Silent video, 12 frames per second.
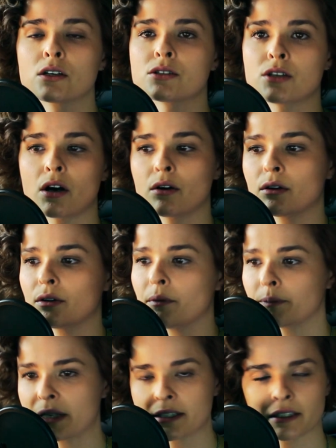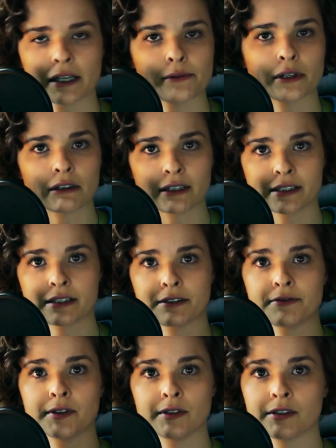So basically, I'm going to list a
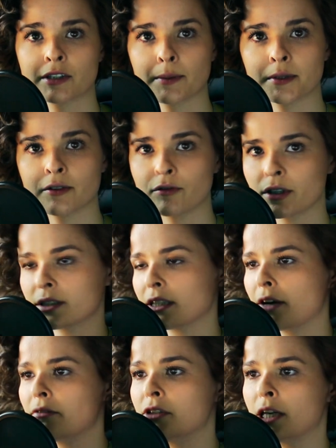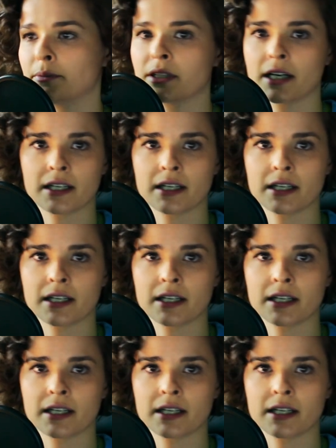few descriptive words of Gemini,